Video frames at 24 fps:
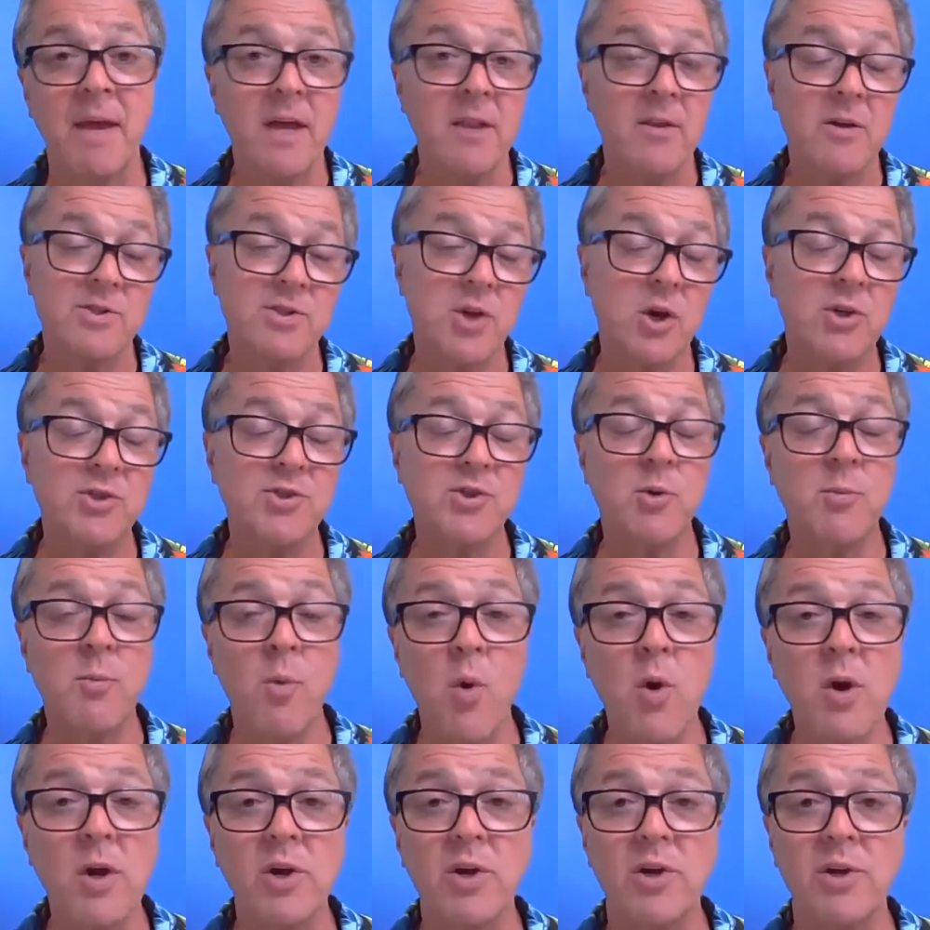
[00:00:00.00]
There's also
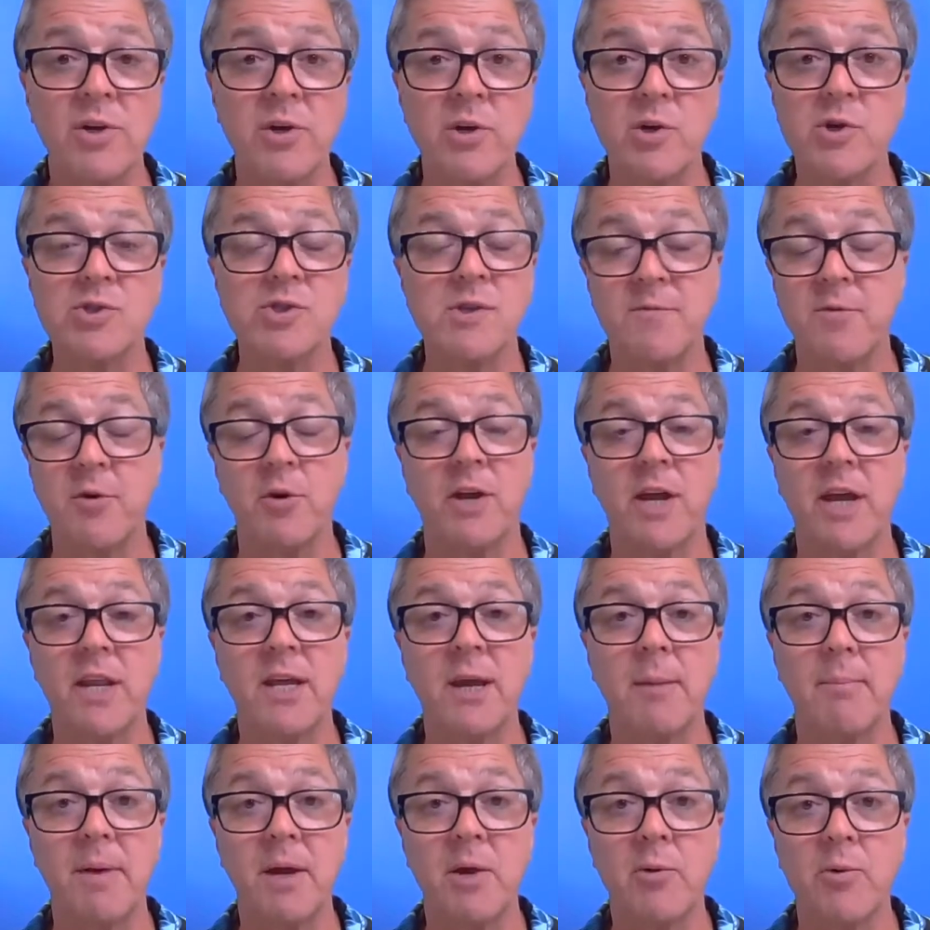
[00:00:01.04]
more good news. If you're getting
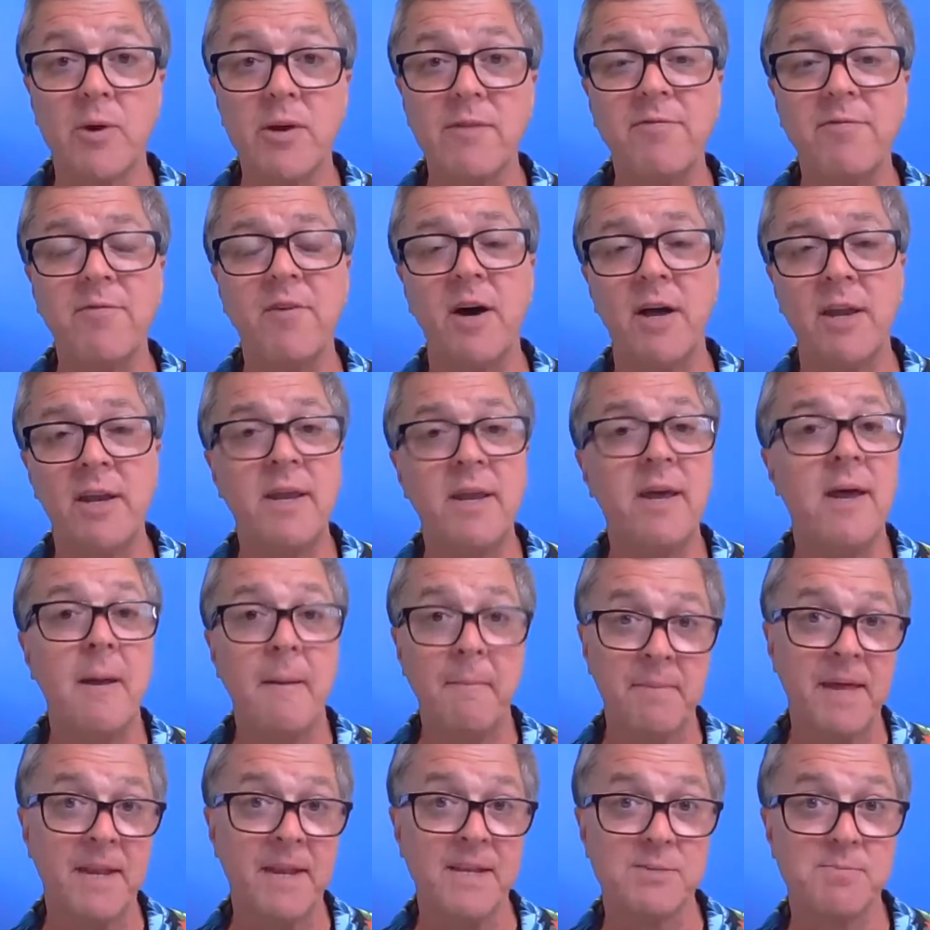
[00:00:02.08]
a big refund
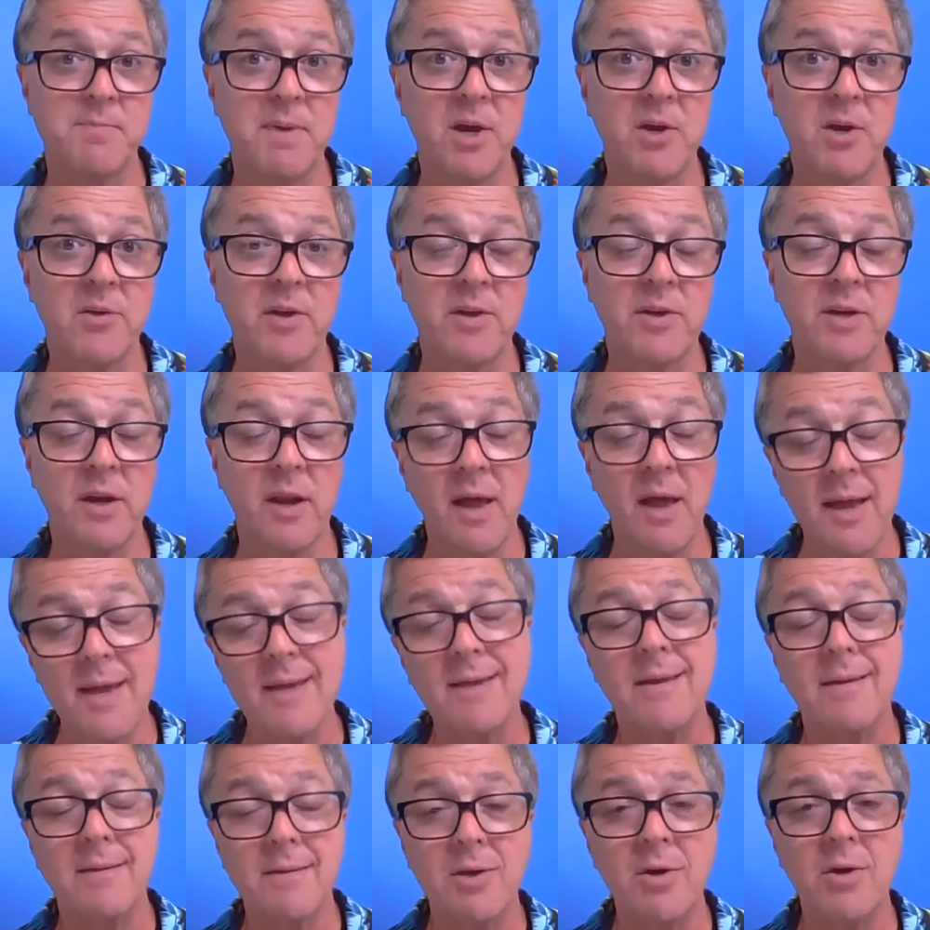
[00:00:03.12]
and it's bigger than you like,
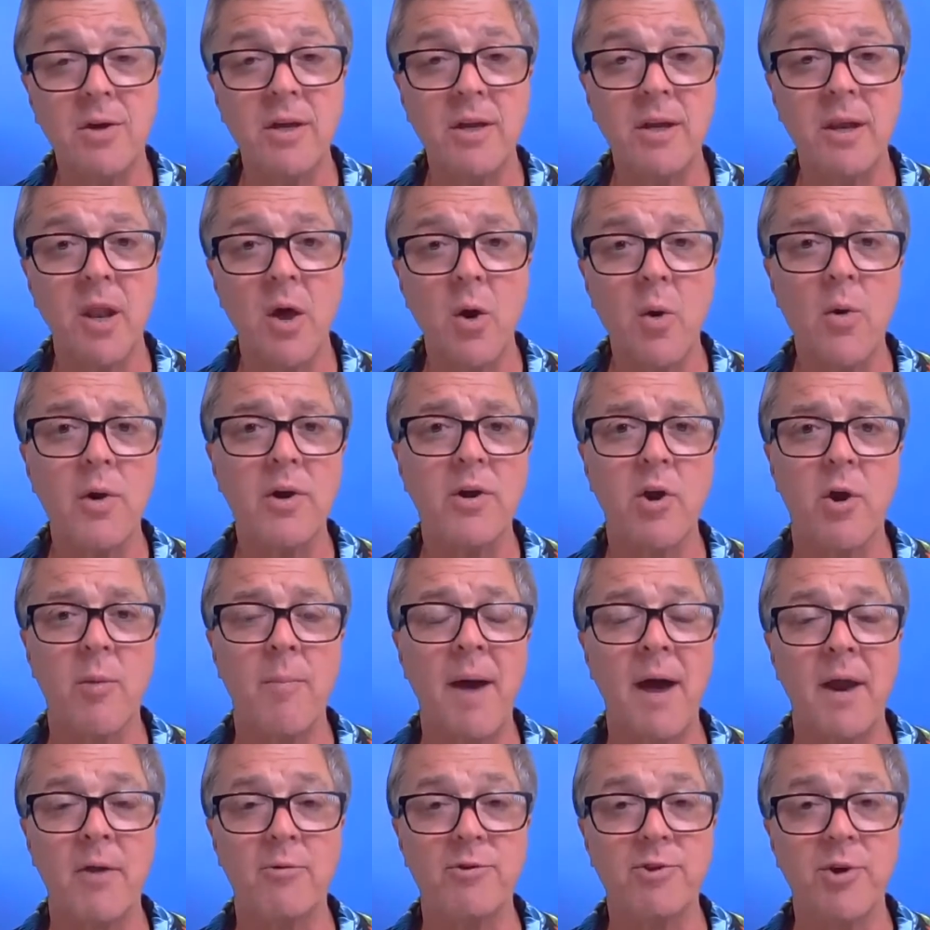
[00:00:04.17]
you can lower your
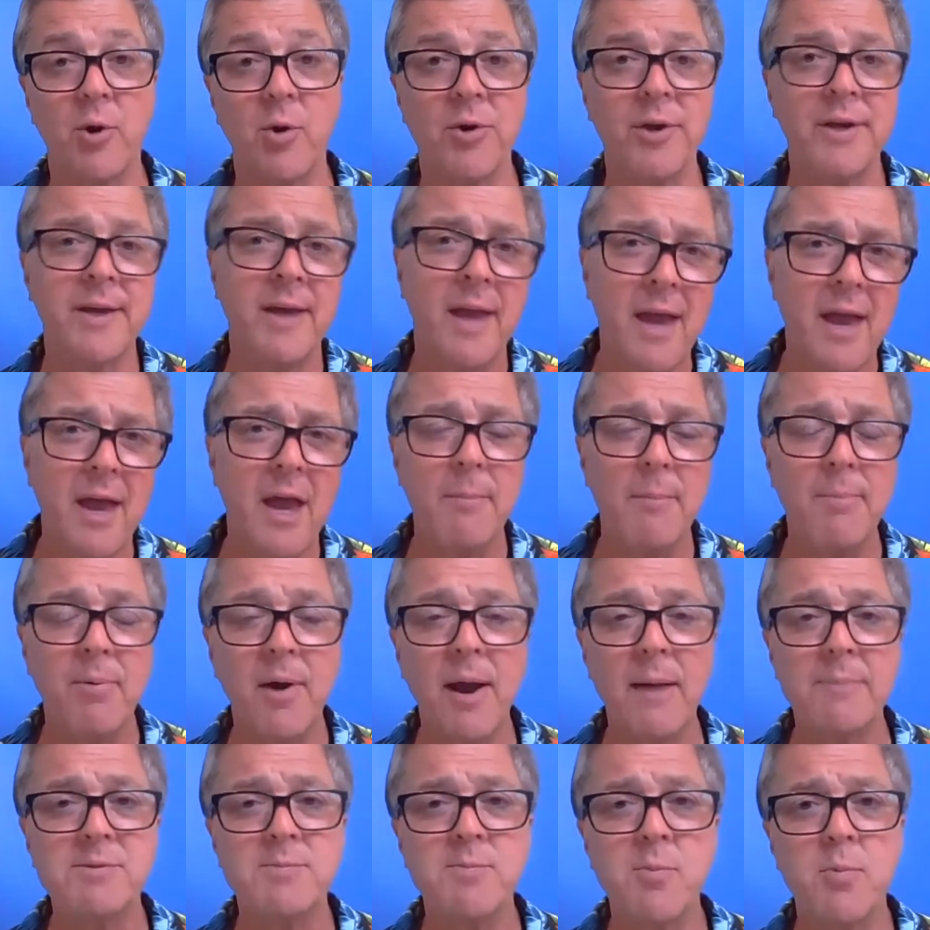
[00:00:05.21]
amount of withholding and
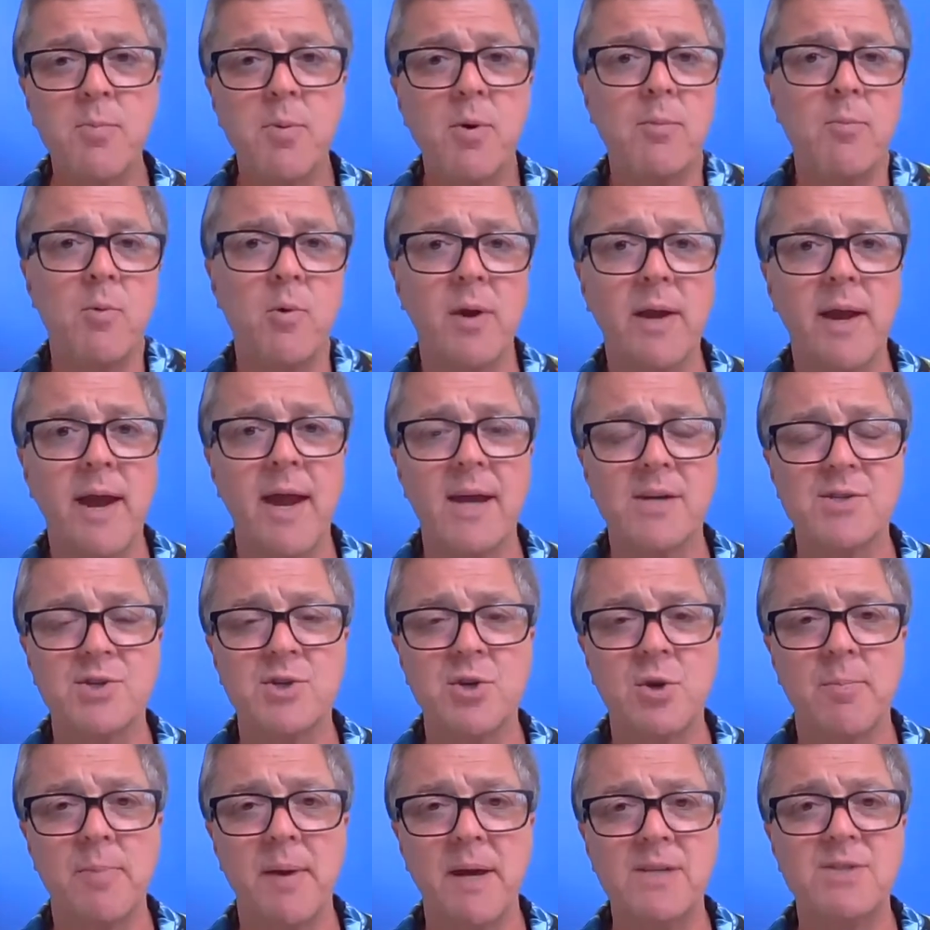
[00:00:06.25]
perhaps put more cash in
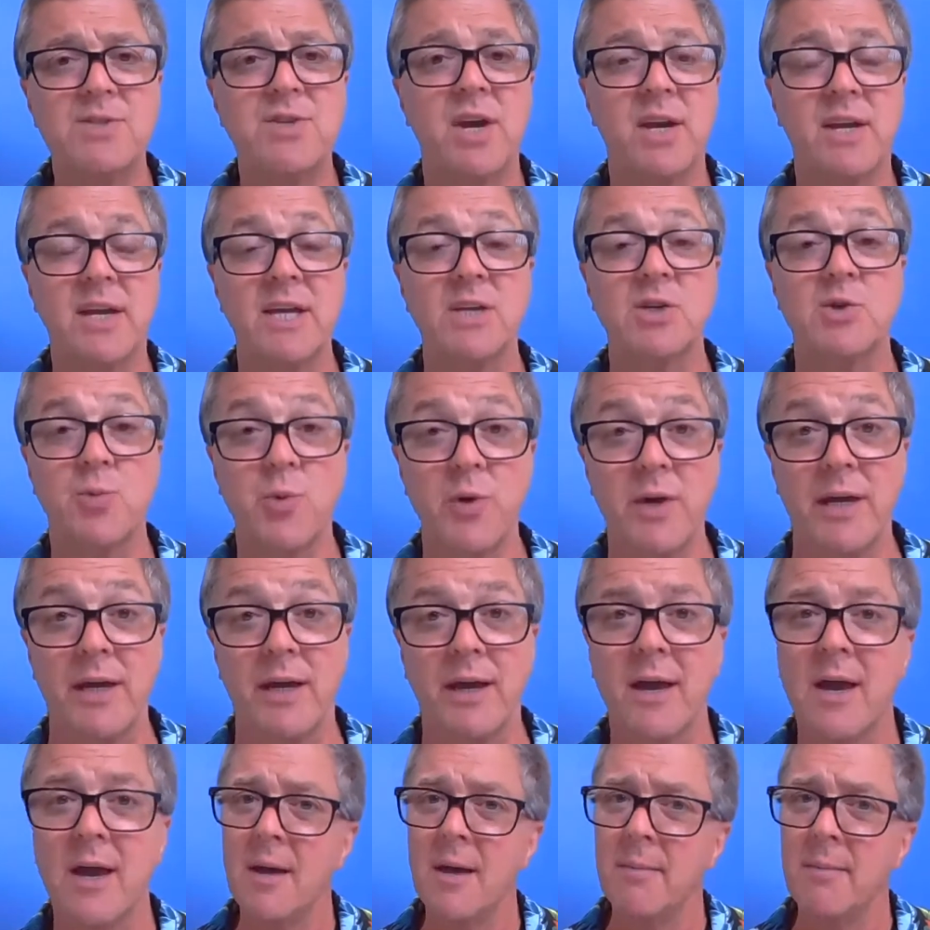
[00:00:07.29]
your paycheck each week.